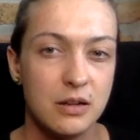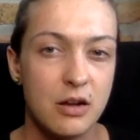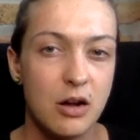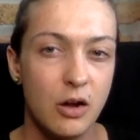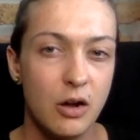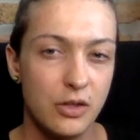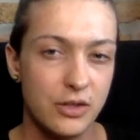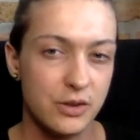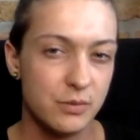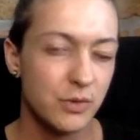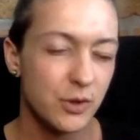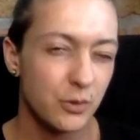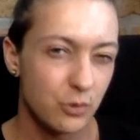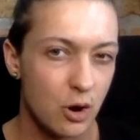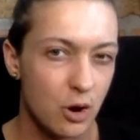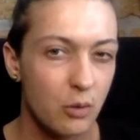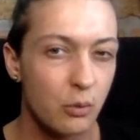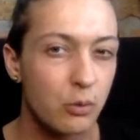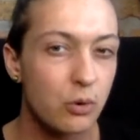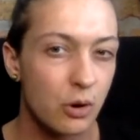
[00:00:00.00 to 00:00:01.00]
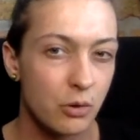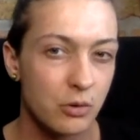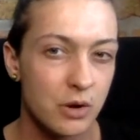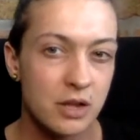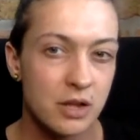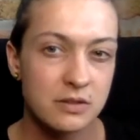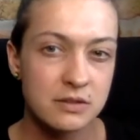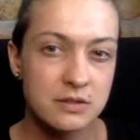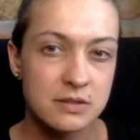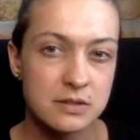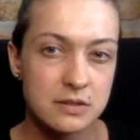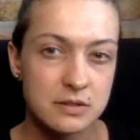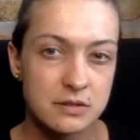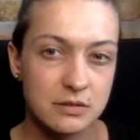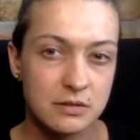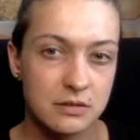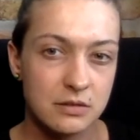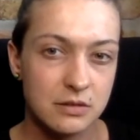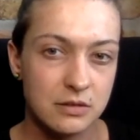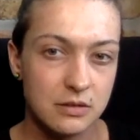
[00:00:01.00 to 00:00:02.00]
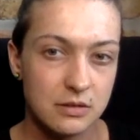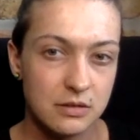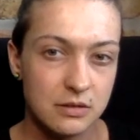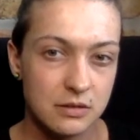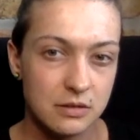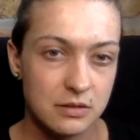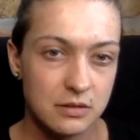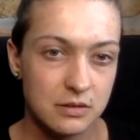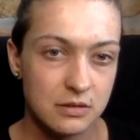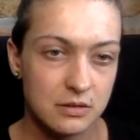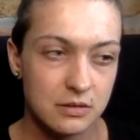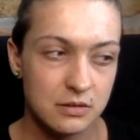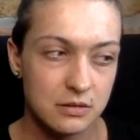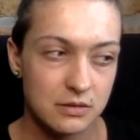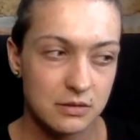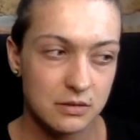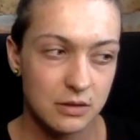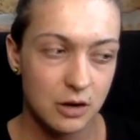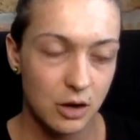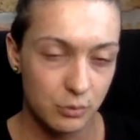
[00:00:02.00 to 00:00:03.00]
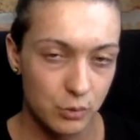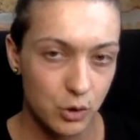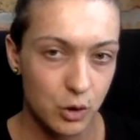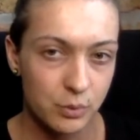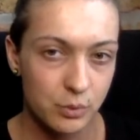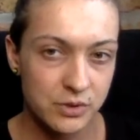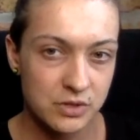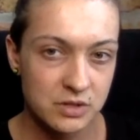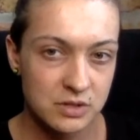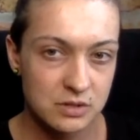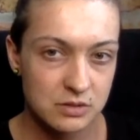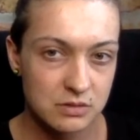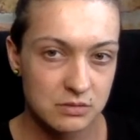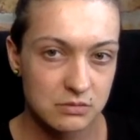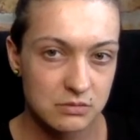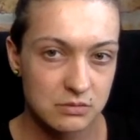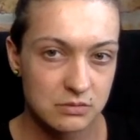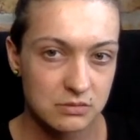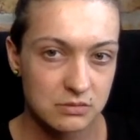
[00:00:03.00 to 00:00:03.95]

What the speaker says: call them the wrong pronouns on purpose